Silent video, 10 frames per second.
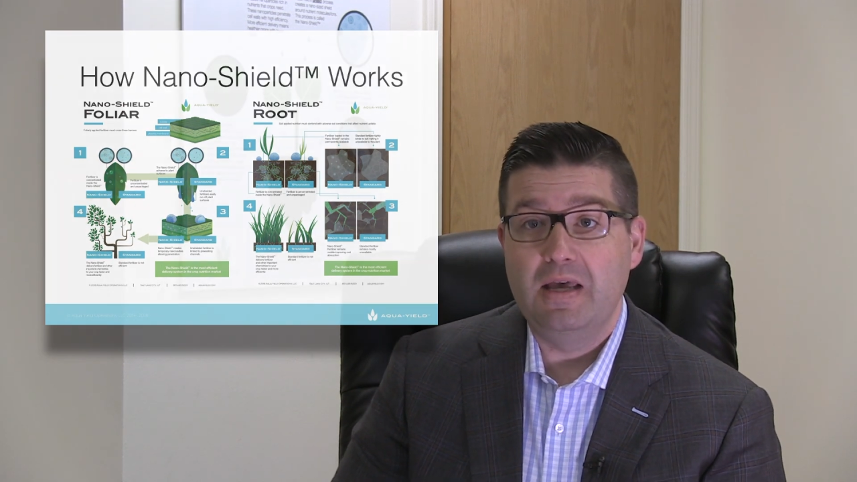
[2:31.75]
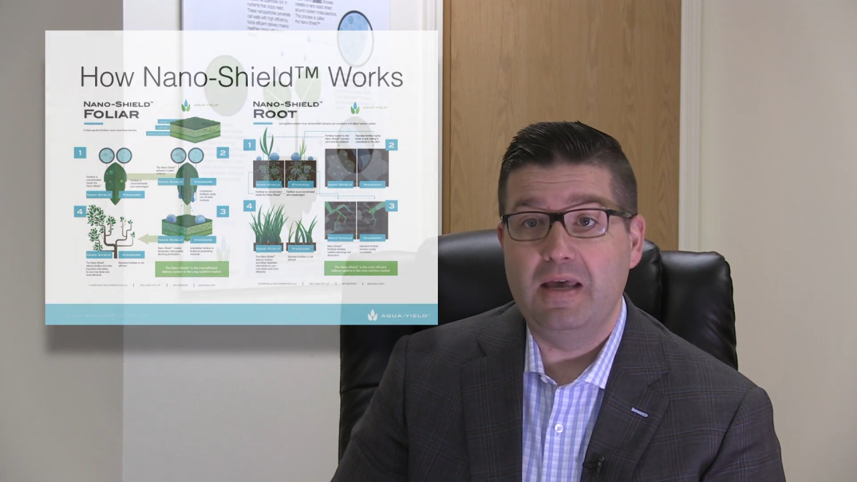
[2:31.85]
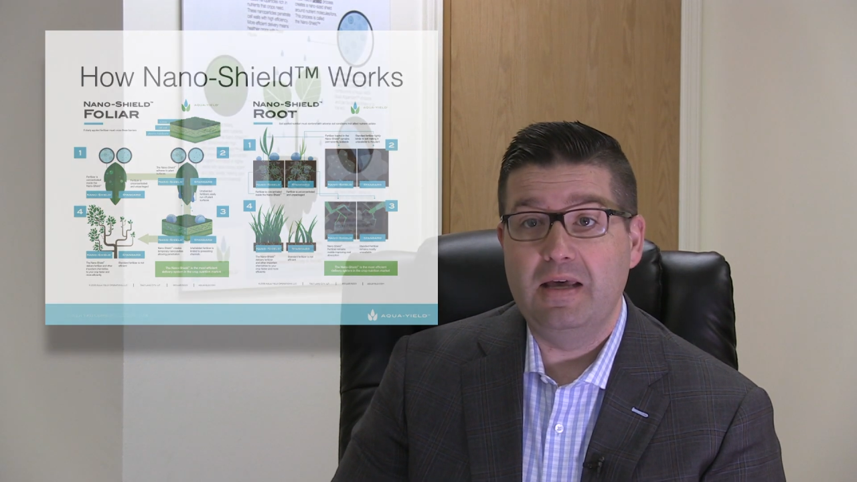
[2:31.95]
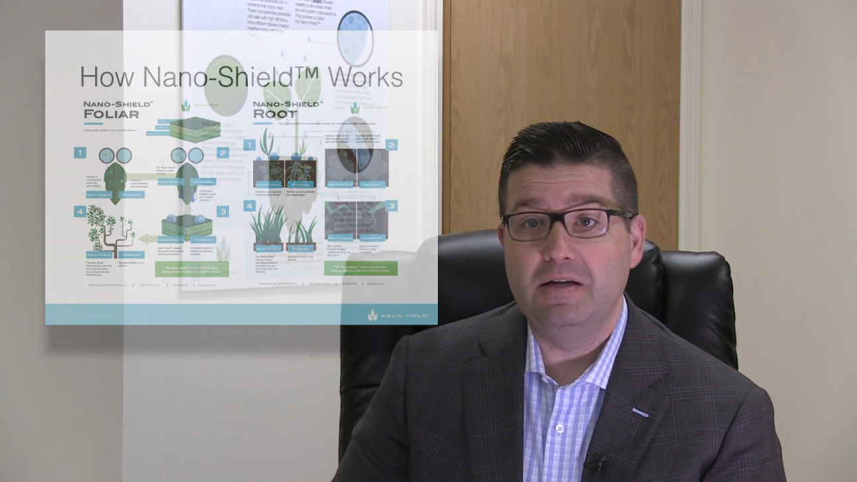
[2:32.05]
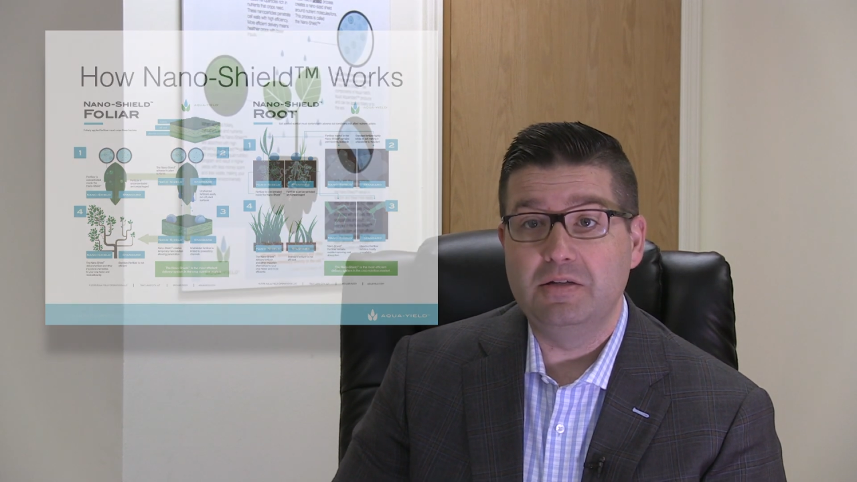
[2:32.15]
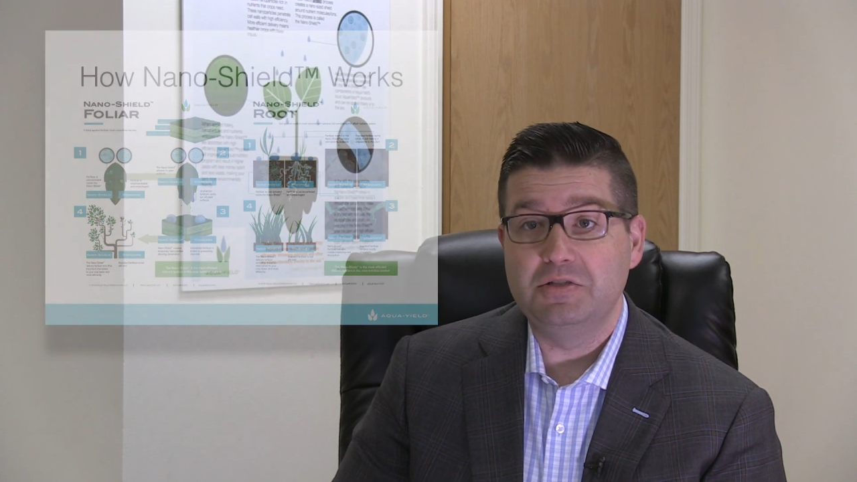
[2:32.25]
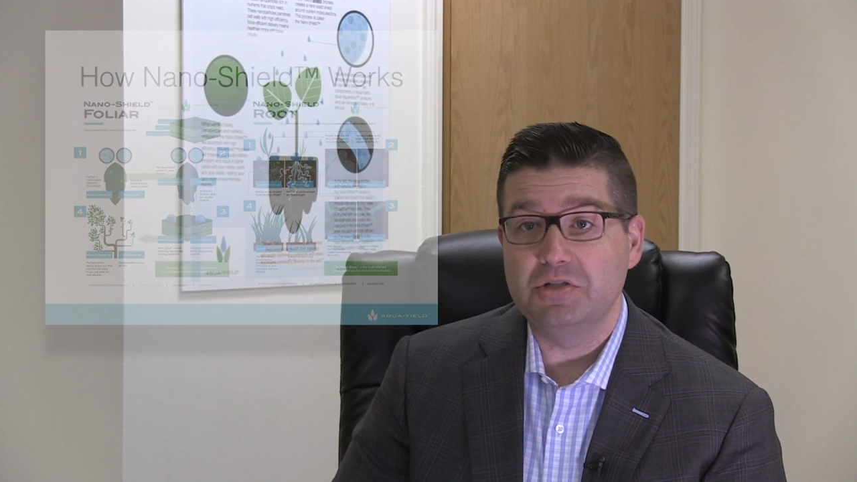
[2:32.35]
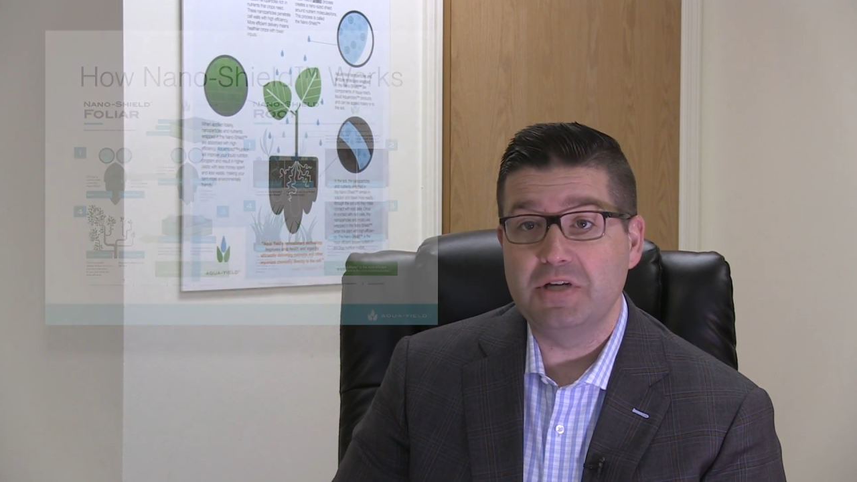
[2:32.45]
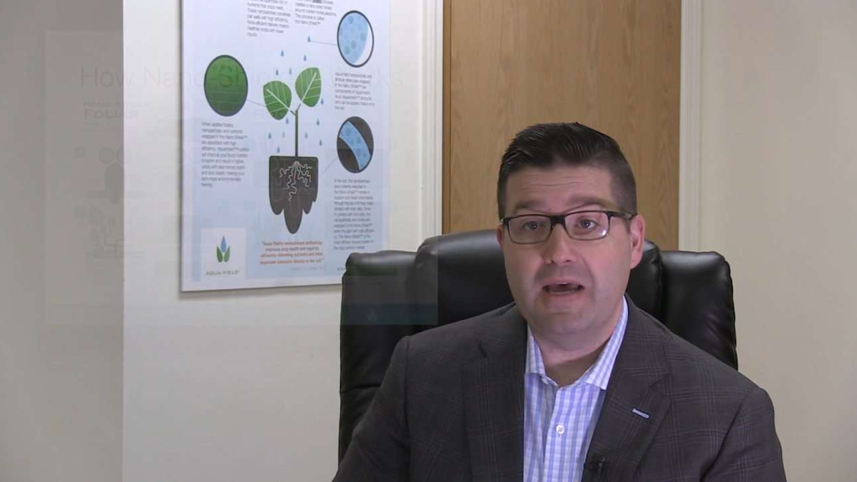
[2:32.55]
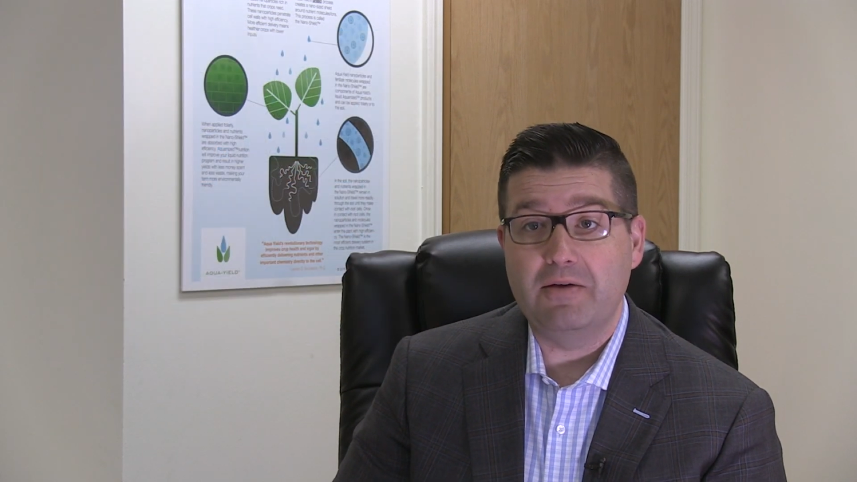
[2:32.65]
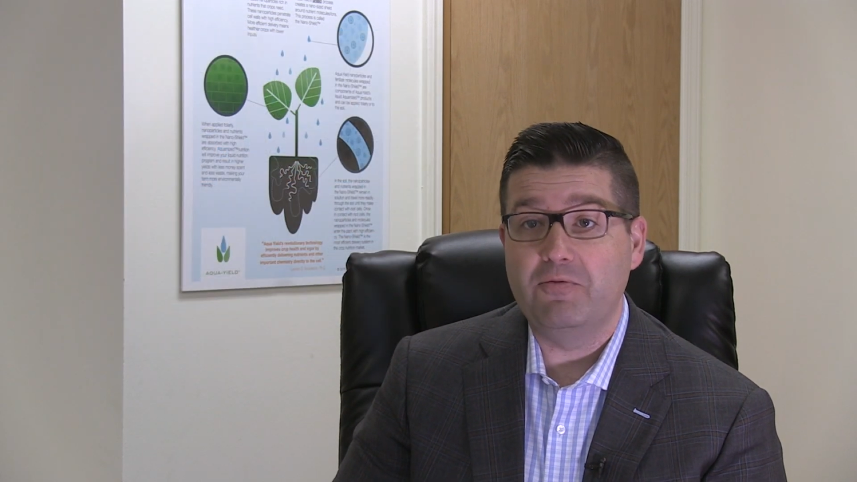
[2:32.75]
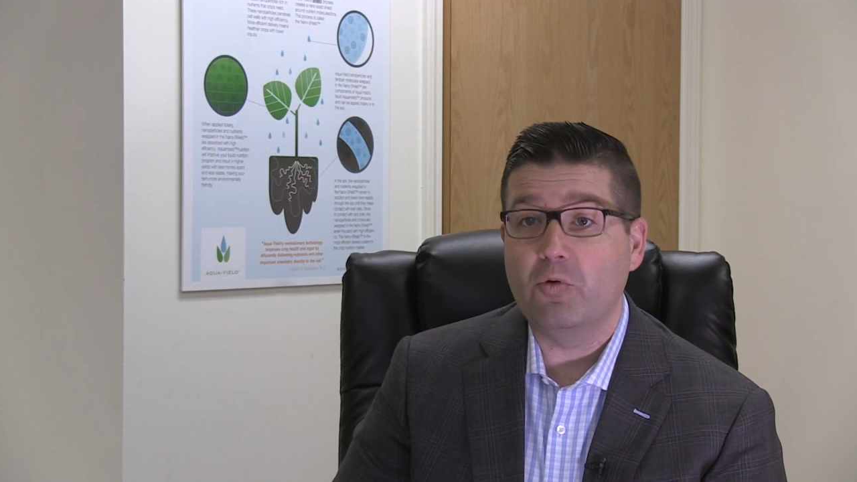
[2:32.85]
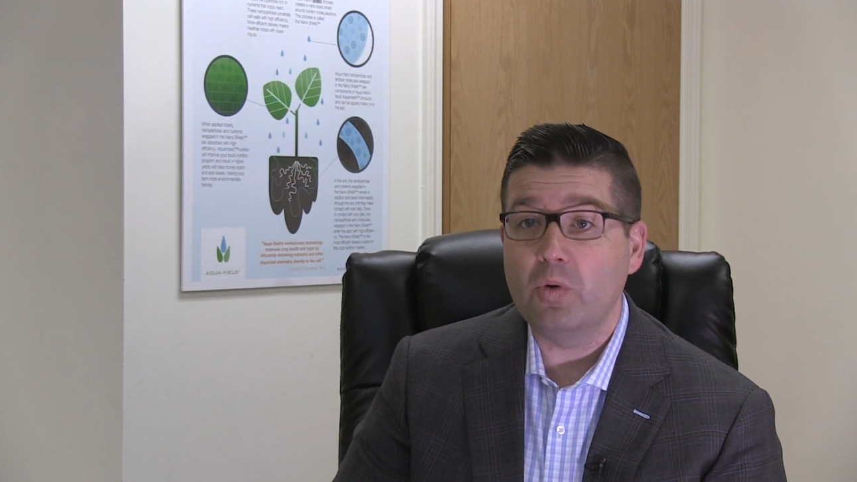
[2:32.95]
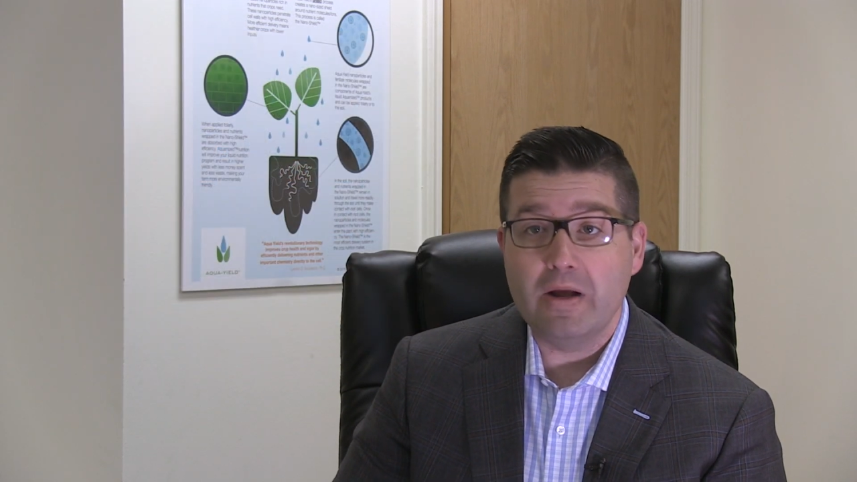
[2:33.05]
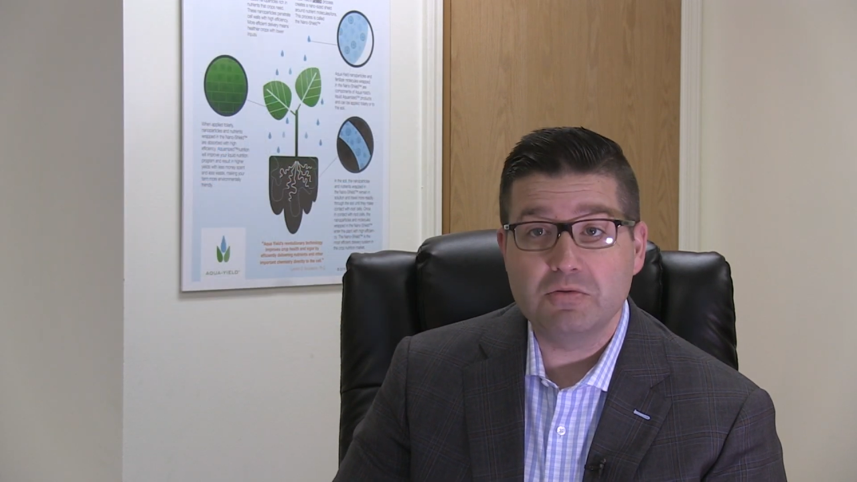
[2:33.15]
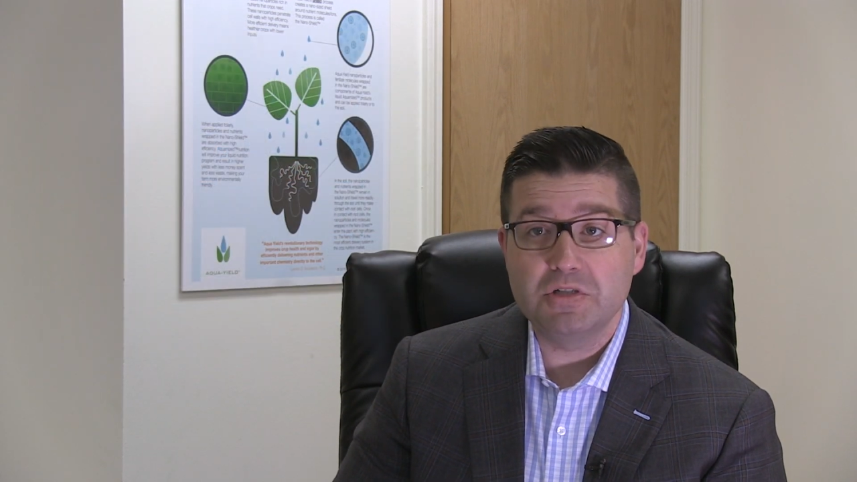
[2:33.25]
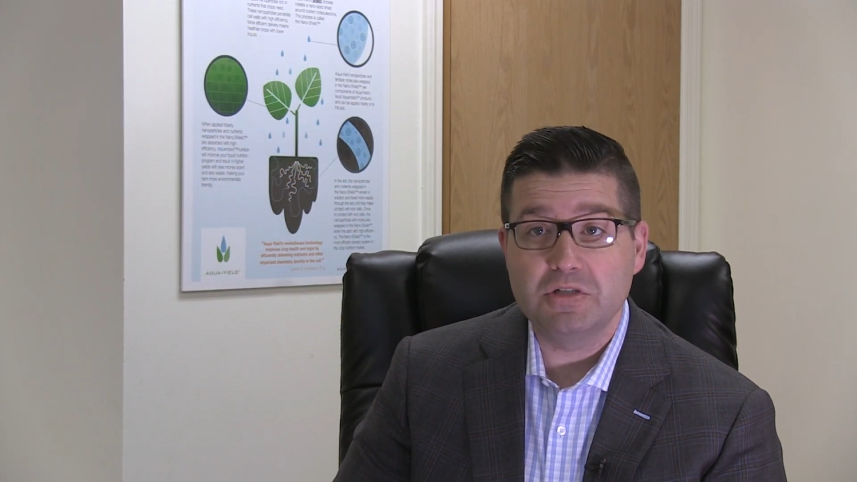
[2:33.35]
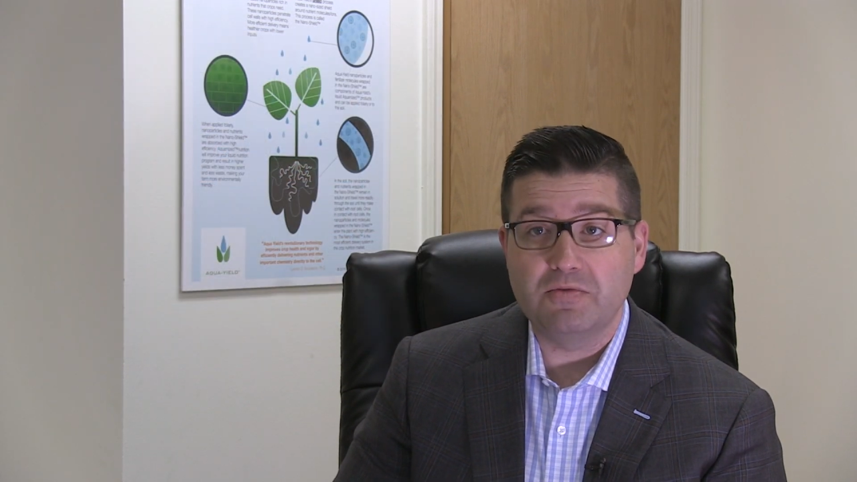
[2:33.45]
and just add 4 ounces